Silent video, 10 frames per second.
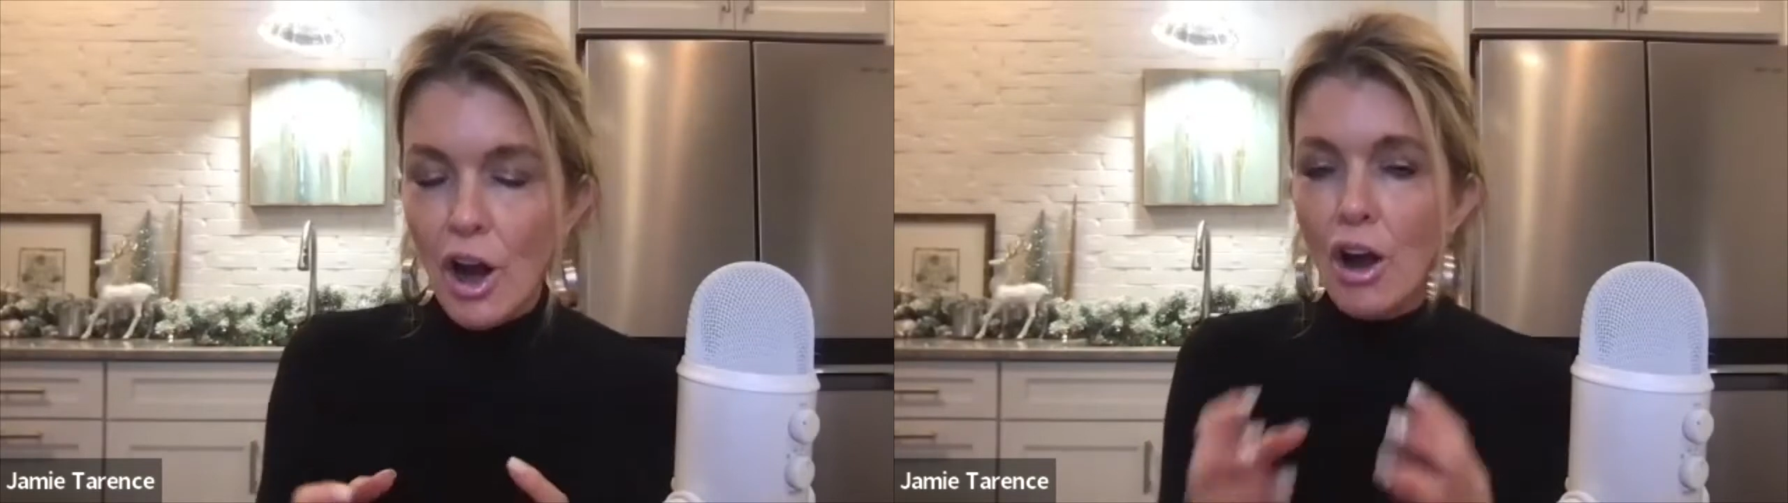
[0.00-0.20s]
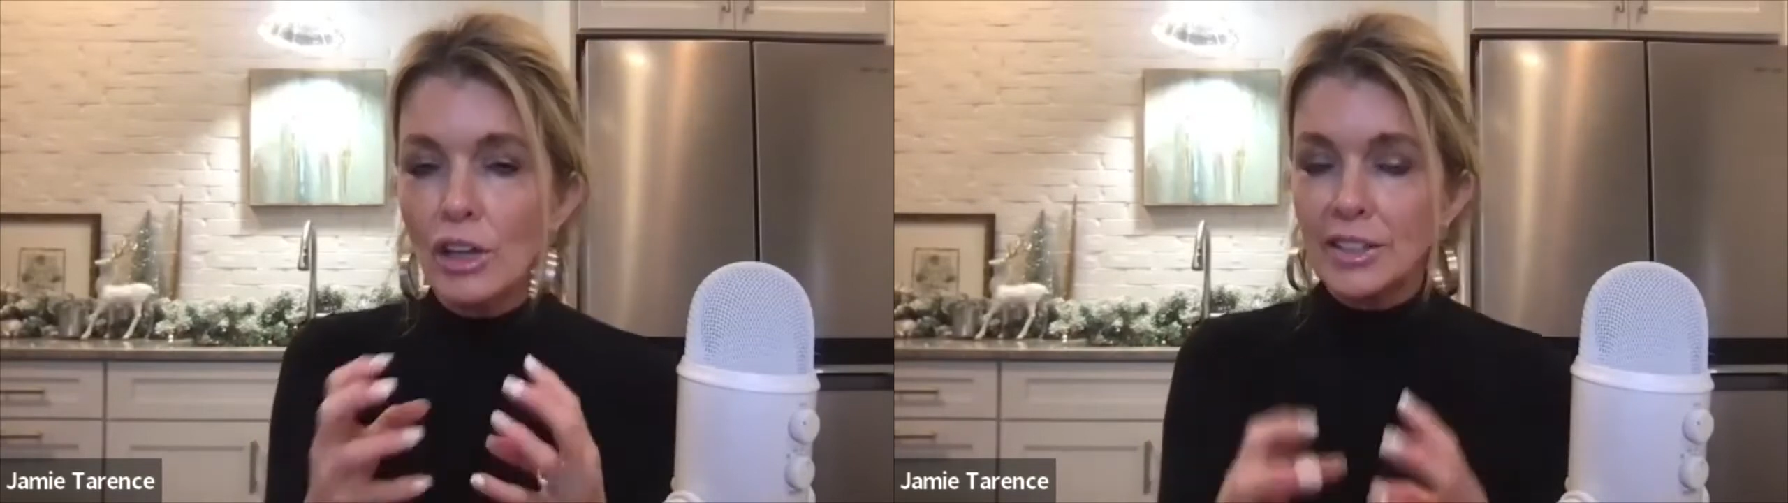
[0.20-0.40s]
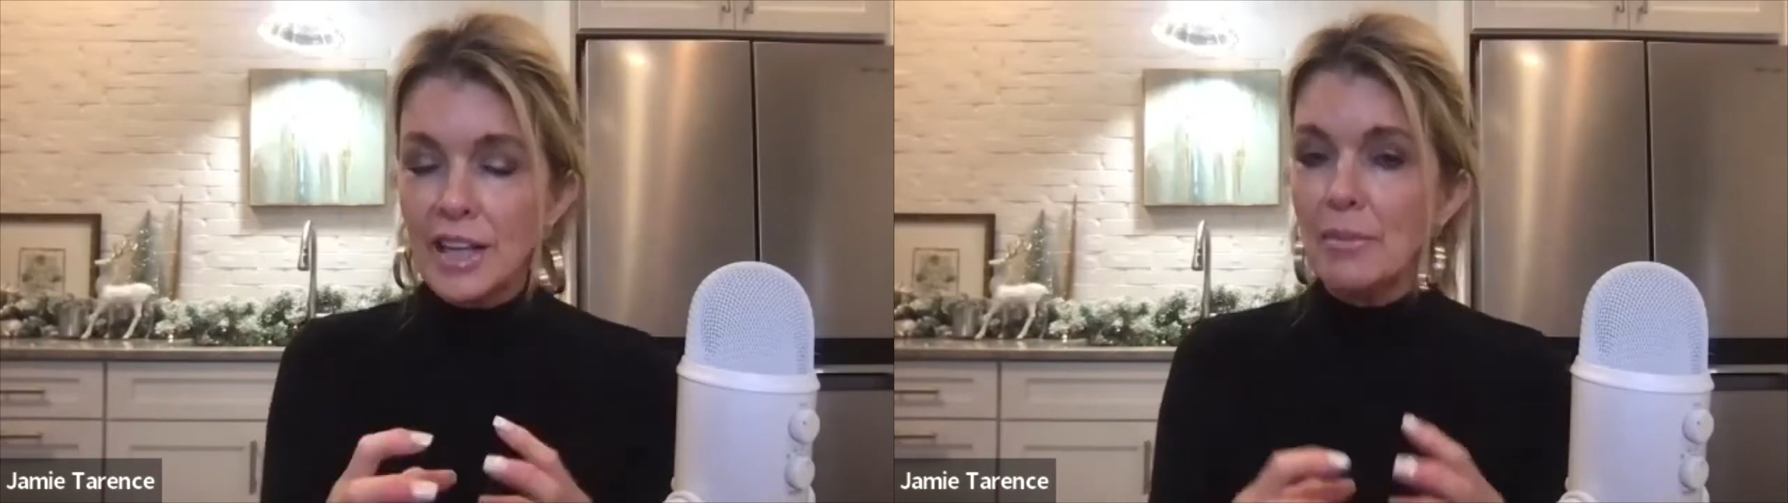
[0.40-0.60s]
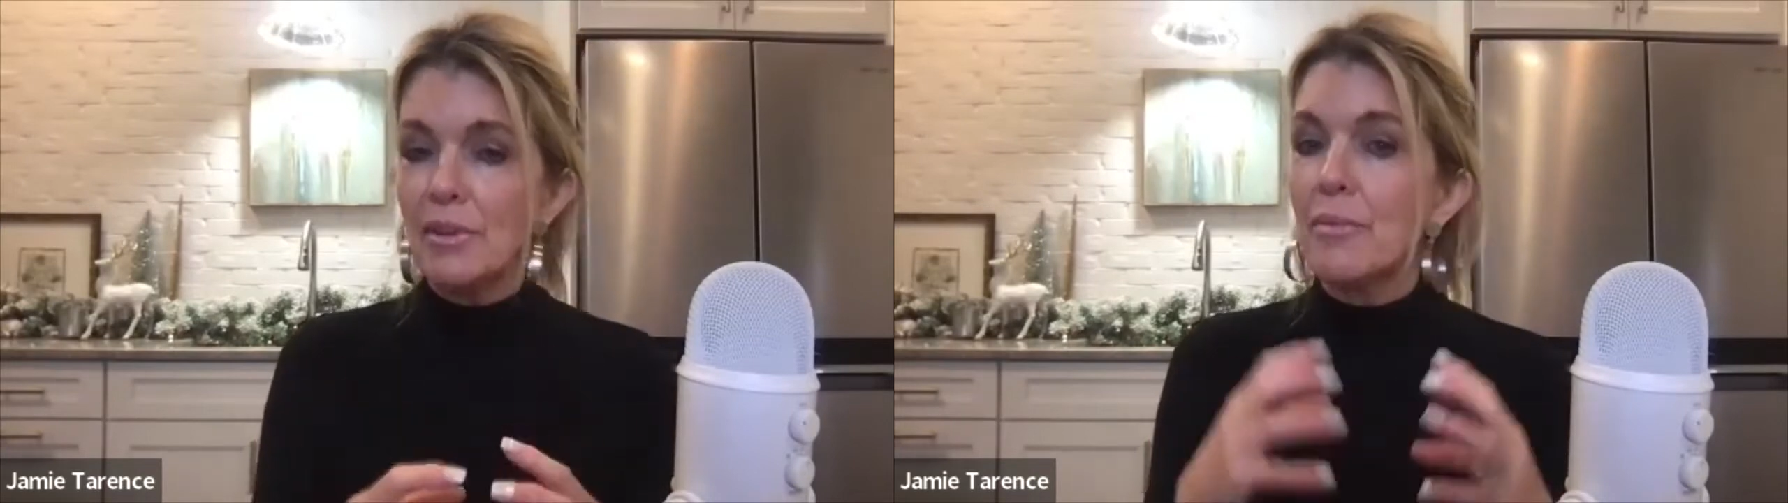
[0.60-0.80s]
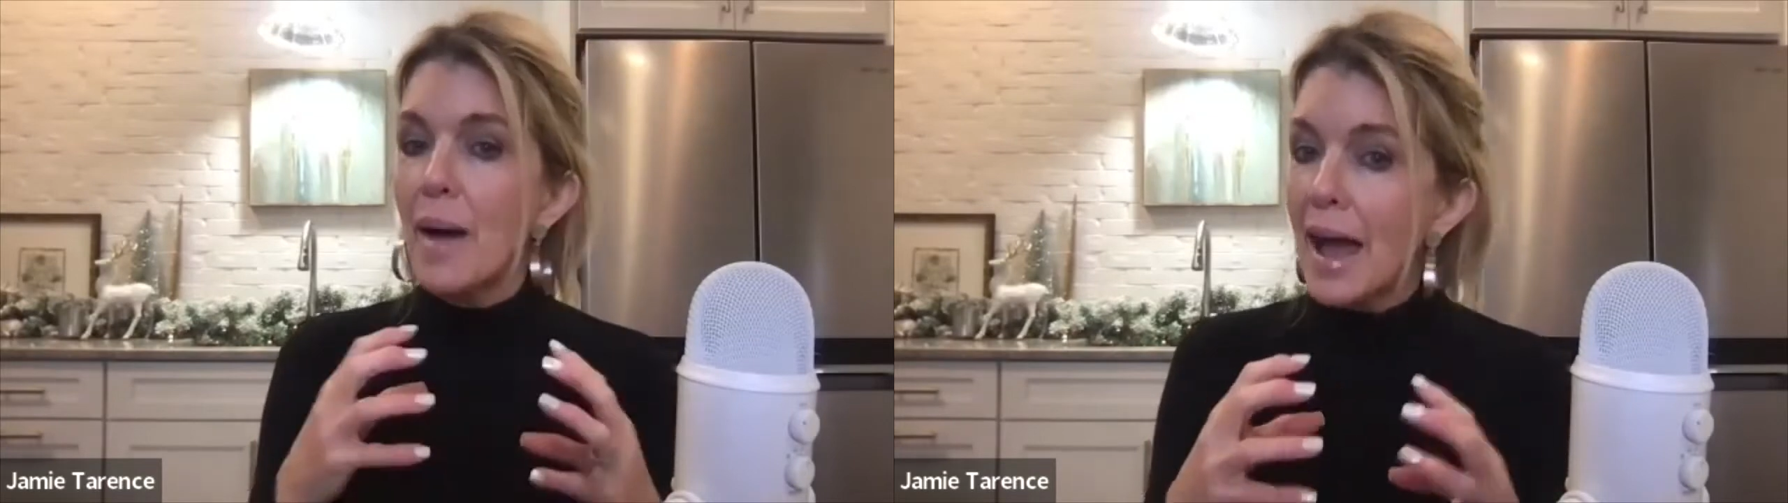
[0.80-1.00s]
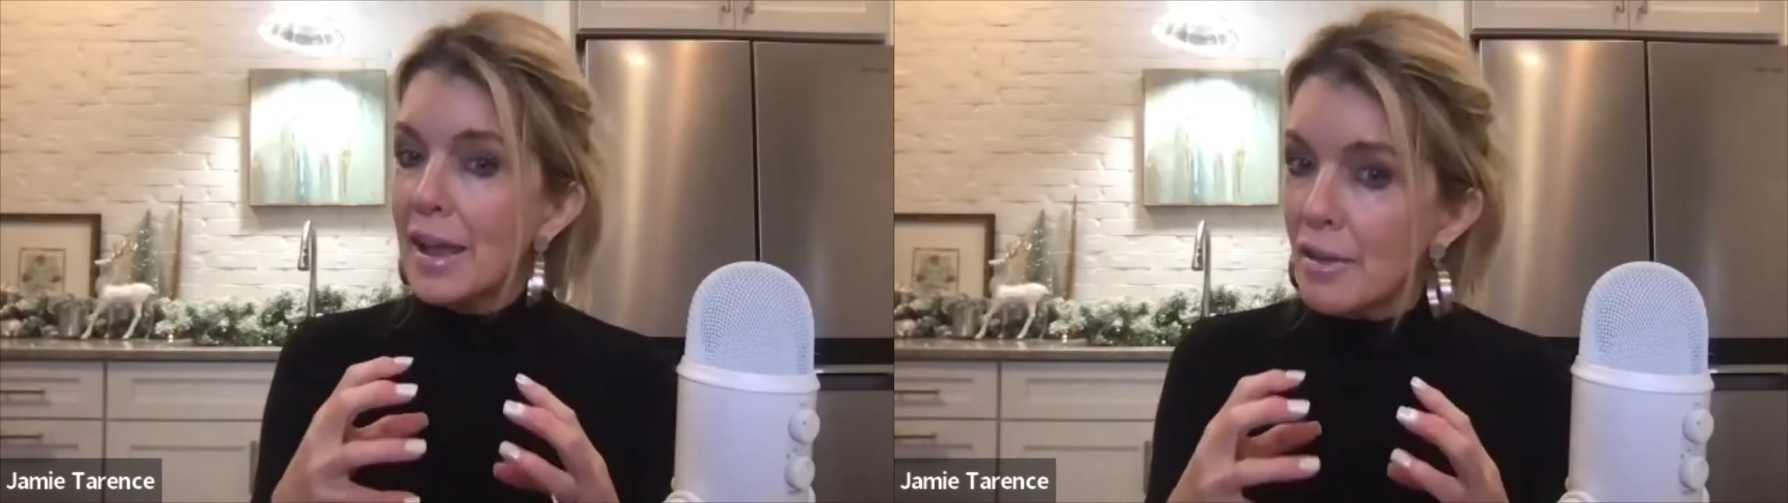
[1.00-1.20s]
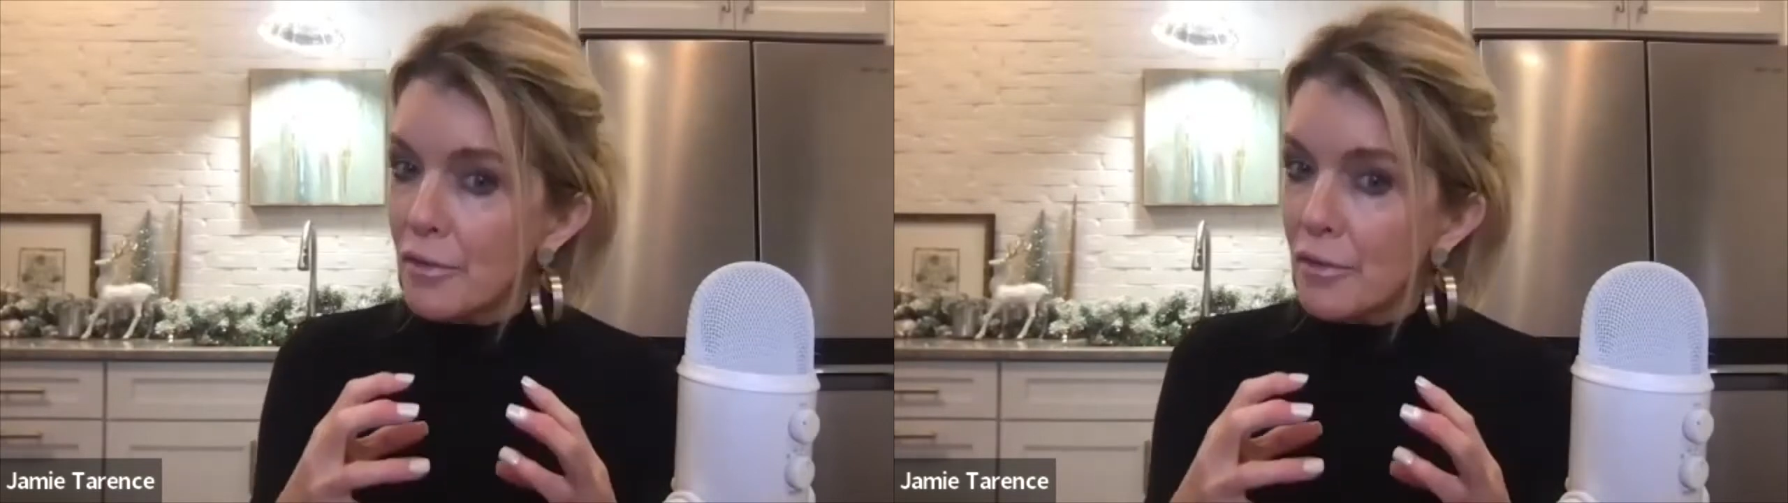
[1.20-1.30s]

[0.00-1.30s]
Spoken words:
are some of my